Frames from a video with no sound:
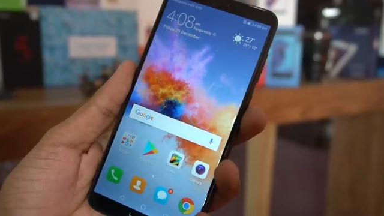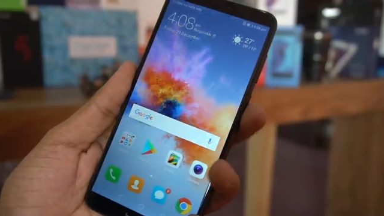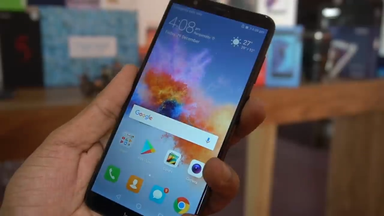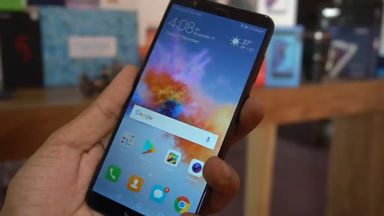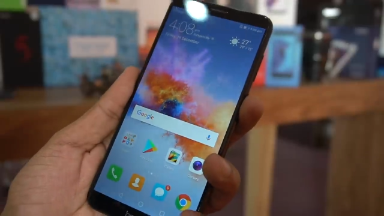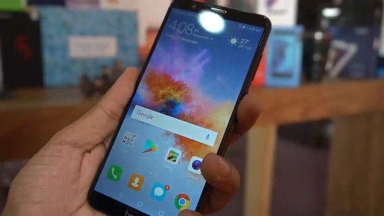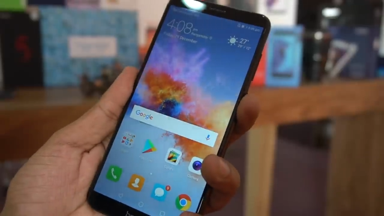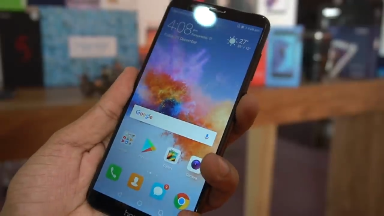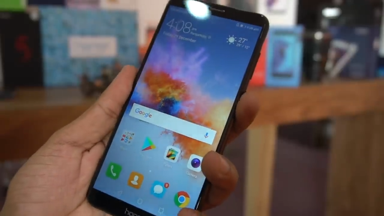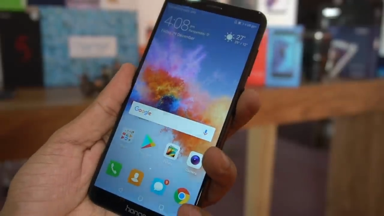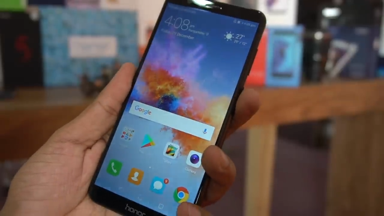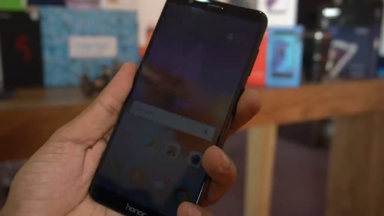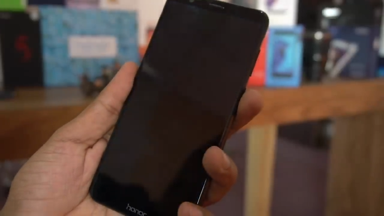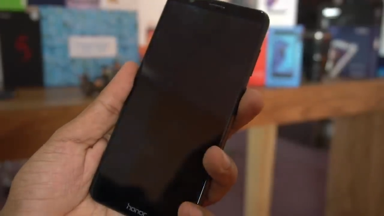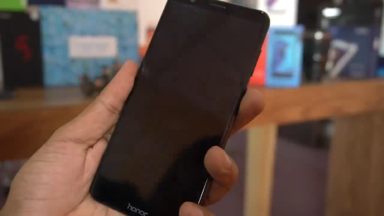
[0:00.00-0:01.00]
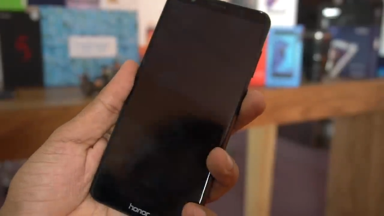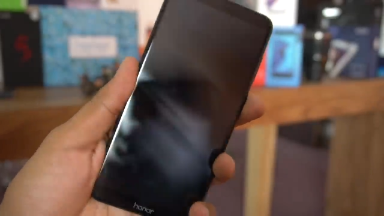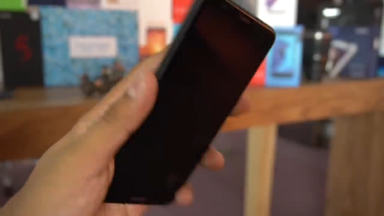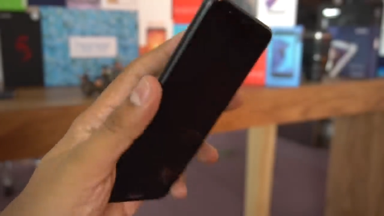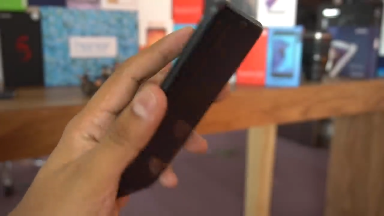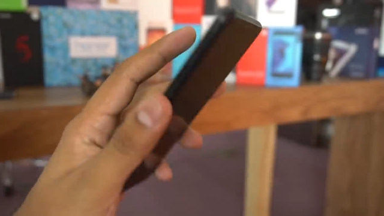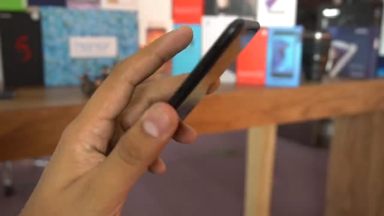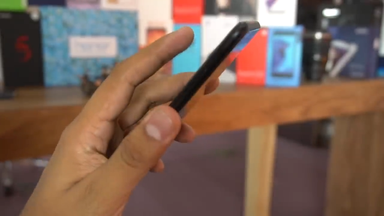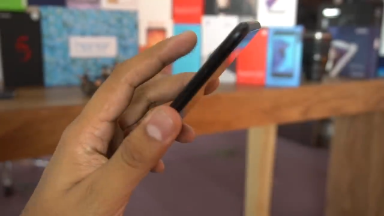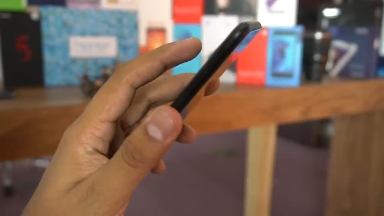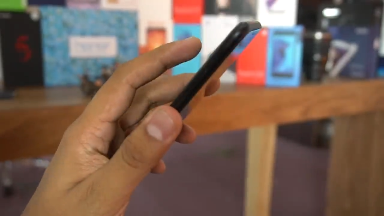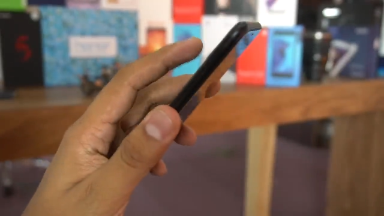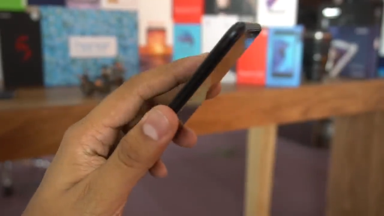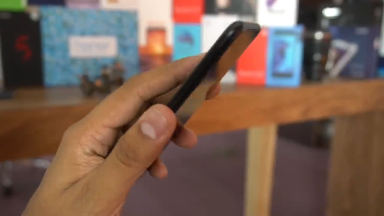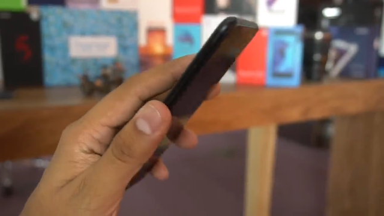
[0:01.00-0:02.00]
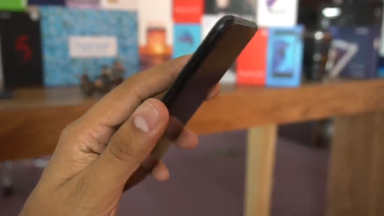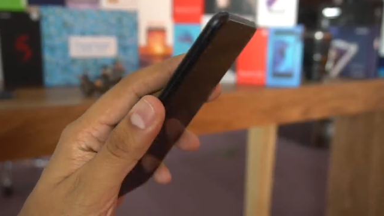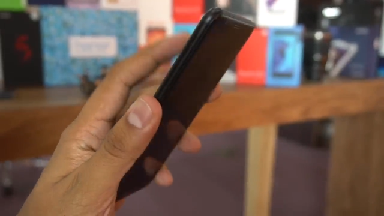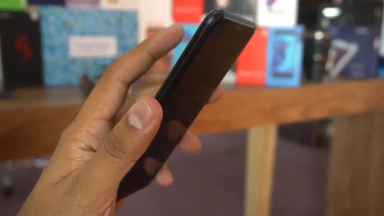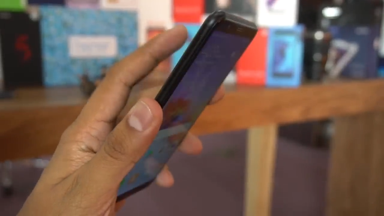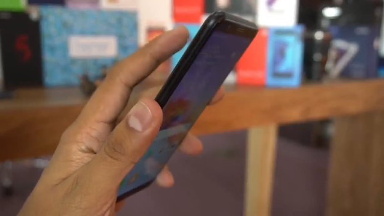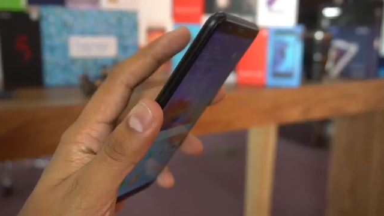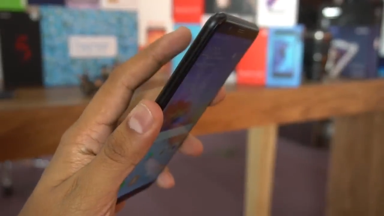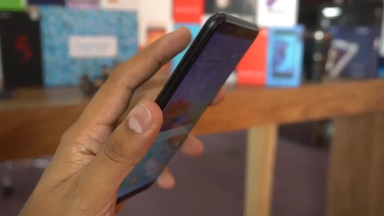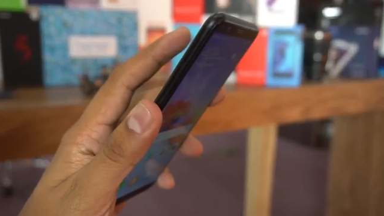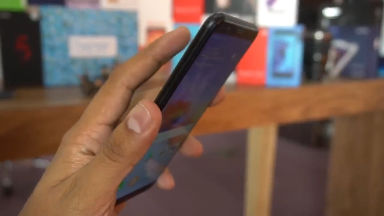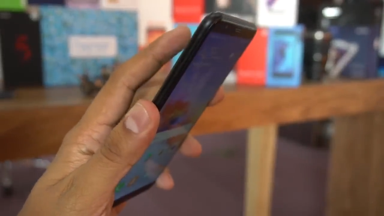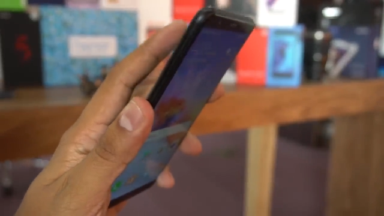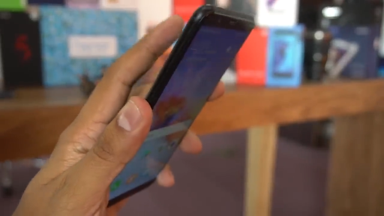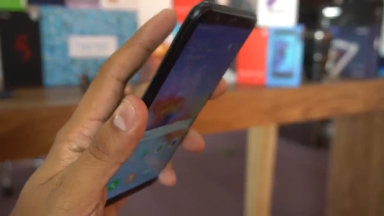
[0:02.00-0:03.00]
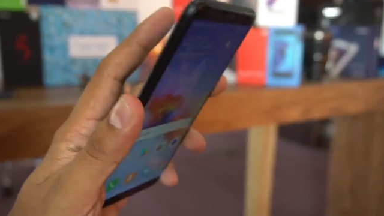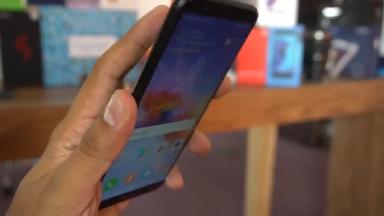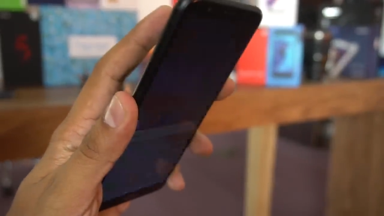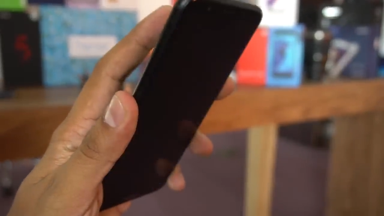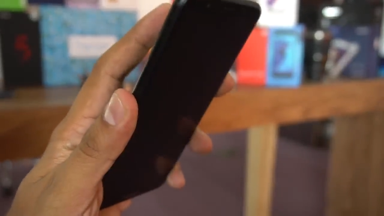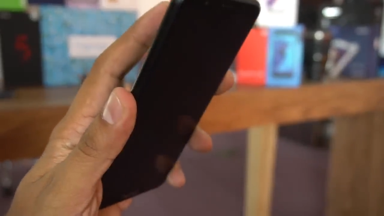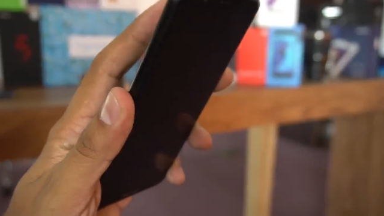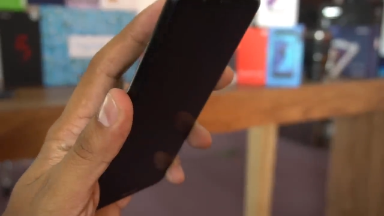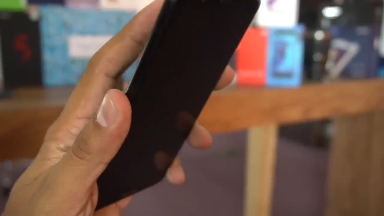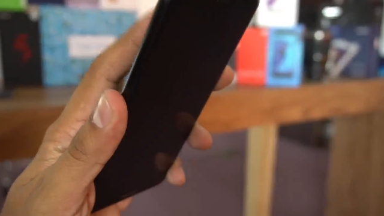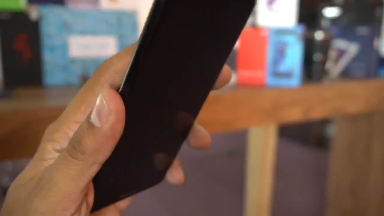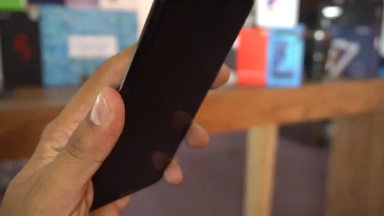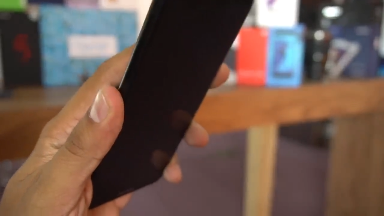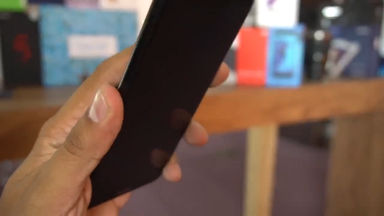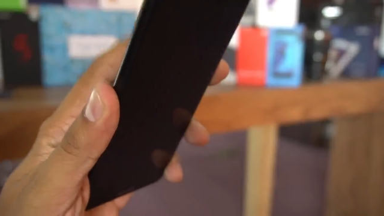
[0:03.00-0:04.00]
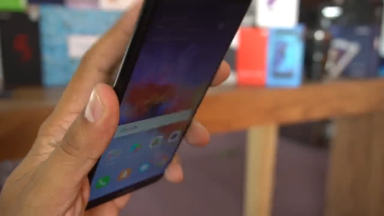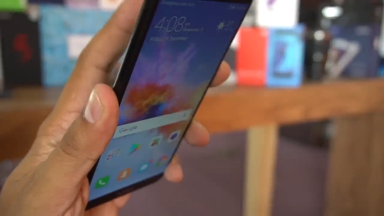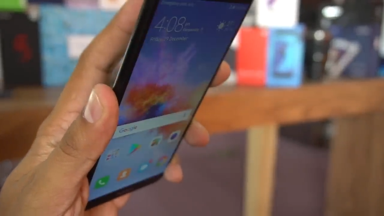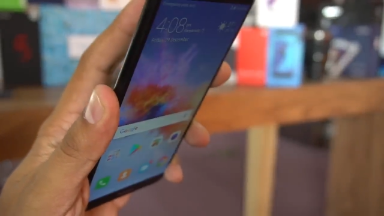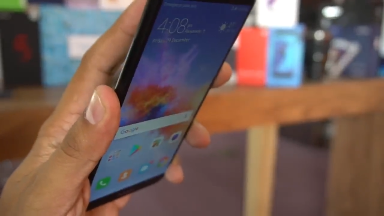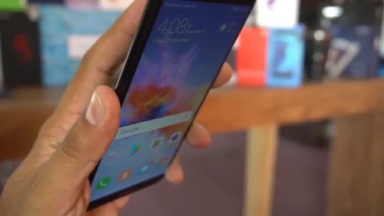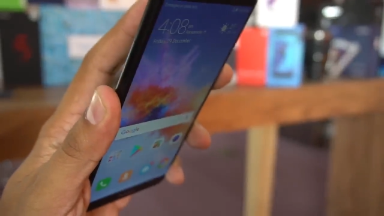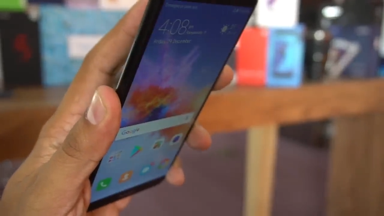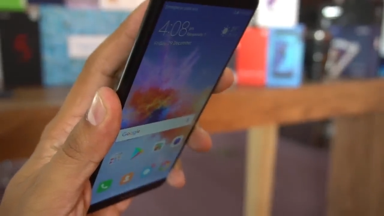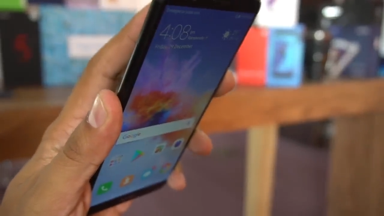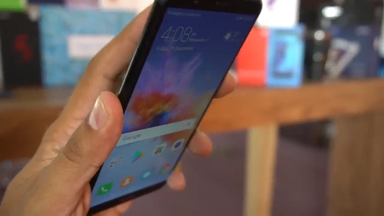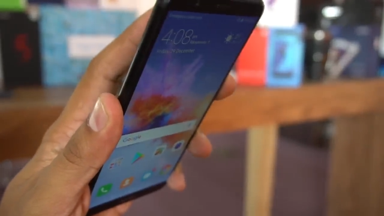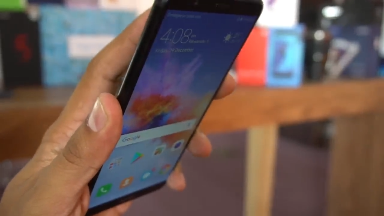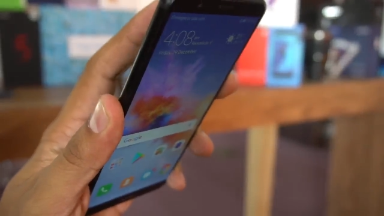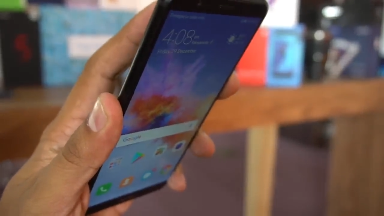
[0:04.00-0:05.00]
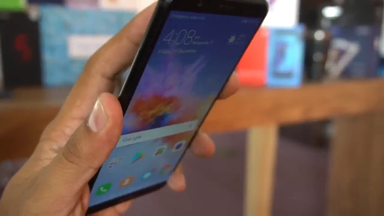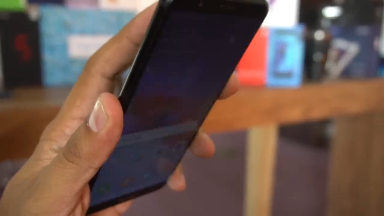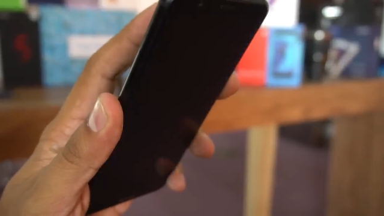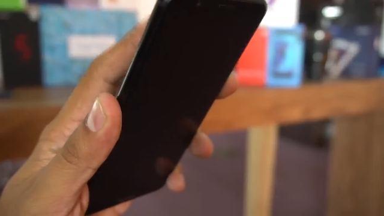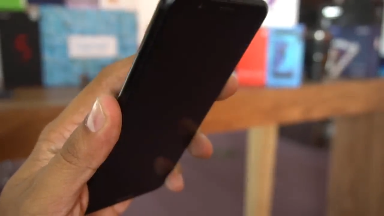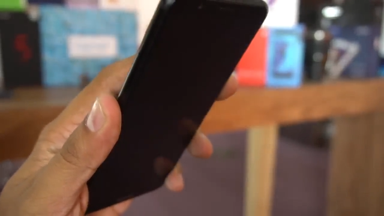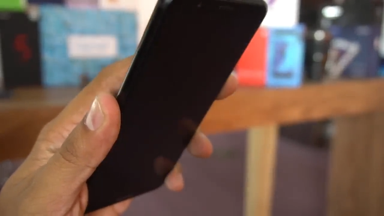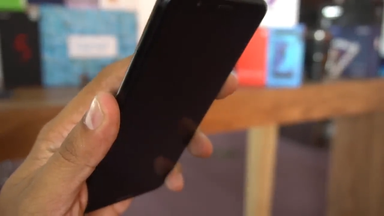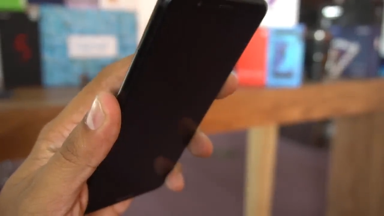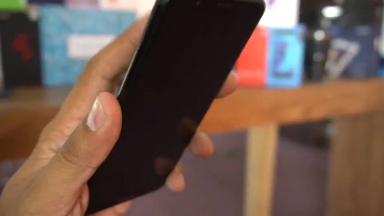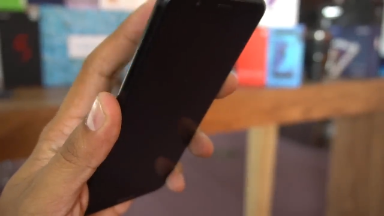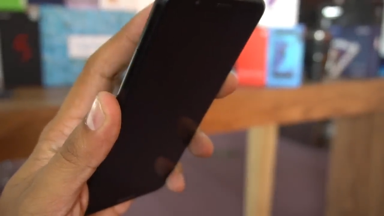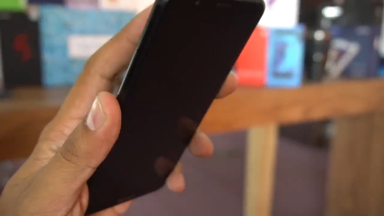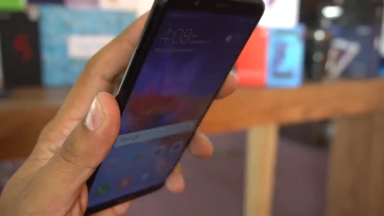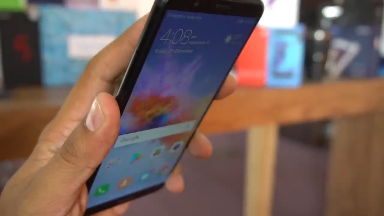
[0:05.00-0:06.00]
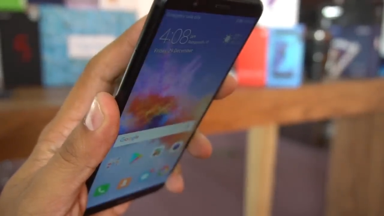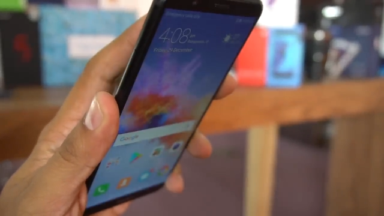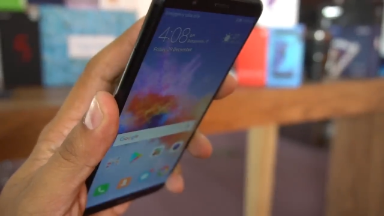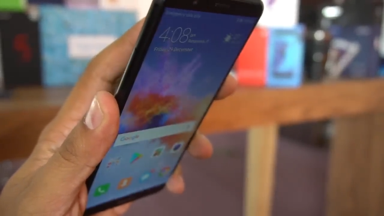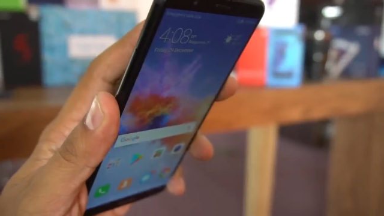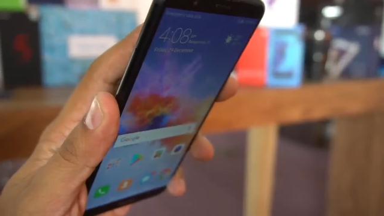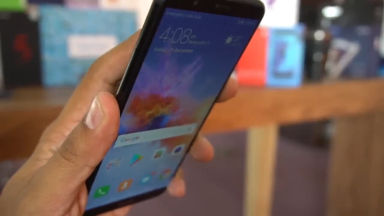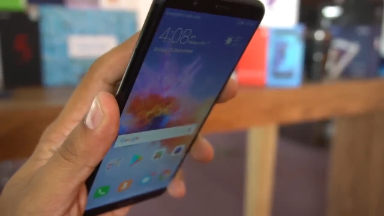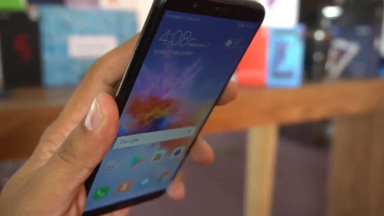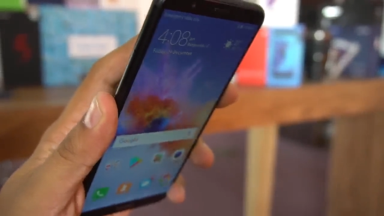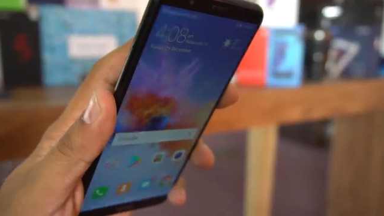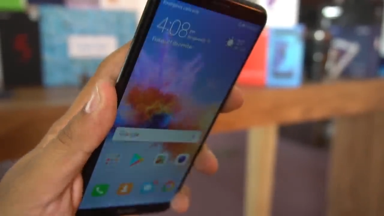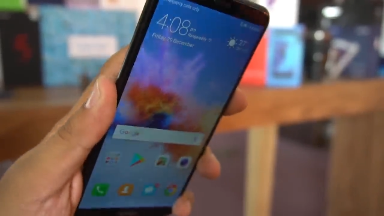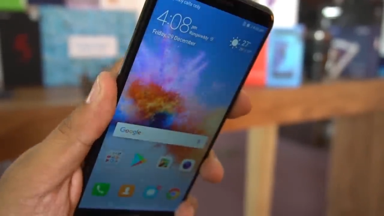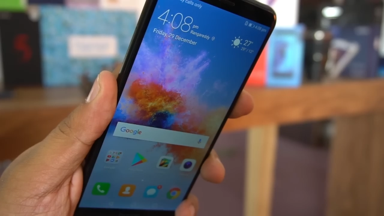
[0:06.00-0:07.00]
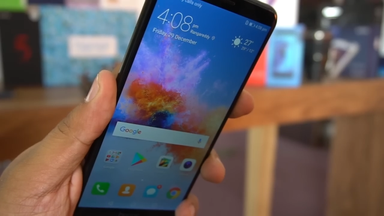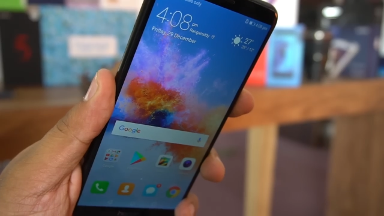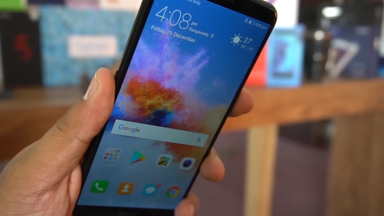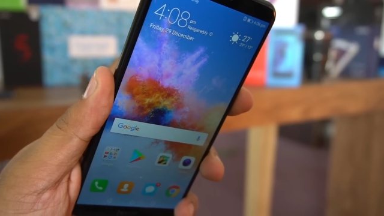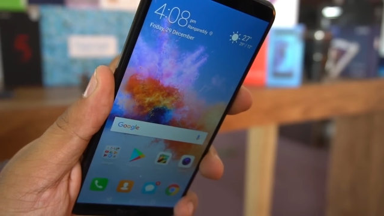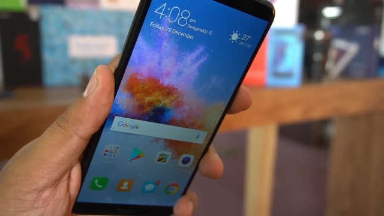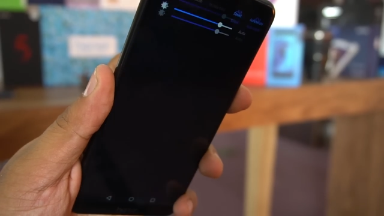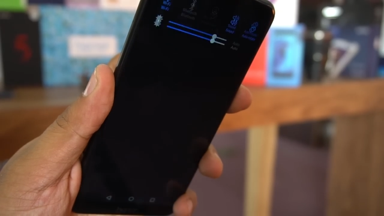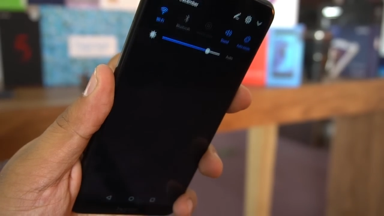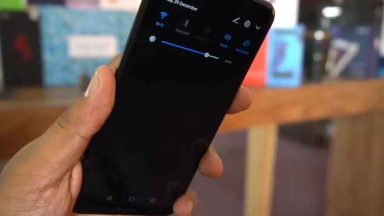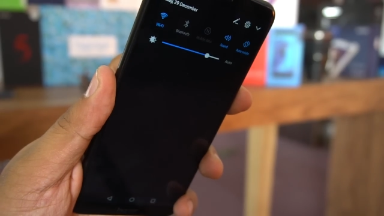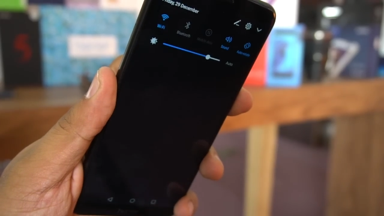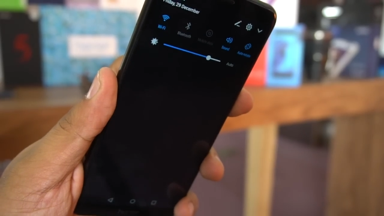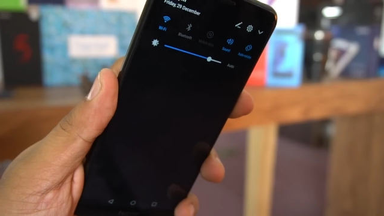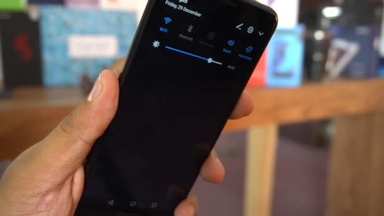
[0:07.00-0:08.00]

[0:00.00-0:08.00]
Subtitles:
Nobody's mouth can be seen.